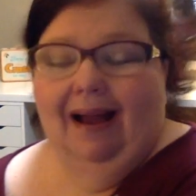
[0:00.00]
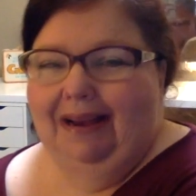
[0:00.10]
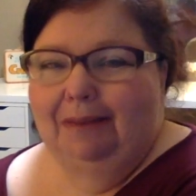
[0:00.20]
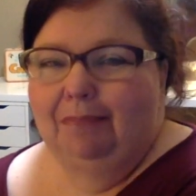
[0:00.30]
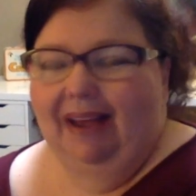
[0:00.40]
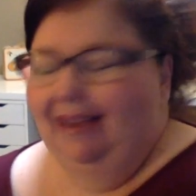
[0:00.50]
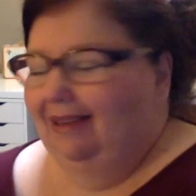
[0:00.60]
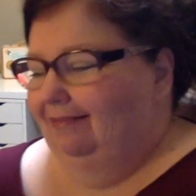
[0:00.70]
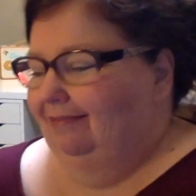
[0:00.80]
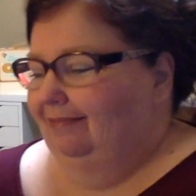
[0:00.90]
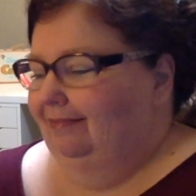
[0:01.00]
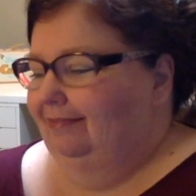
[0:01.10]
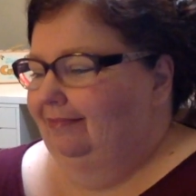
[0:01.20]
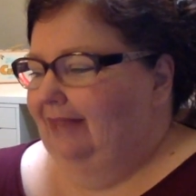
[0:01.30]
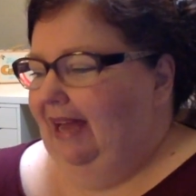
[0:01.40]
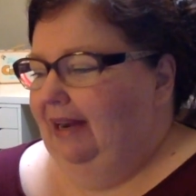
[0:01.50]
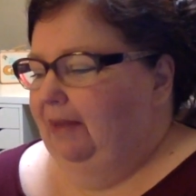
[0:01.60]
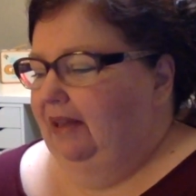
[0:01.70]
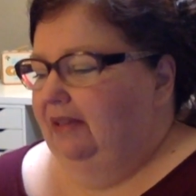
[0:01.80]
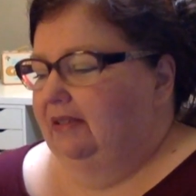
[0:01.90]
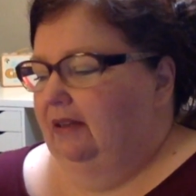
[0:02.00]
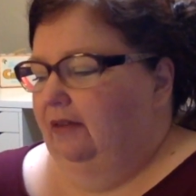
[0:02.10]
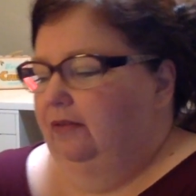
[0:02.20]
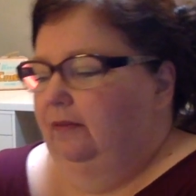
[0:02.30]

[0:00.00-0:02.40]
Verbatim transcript: I didn't buy it. I didn't buy this stuff.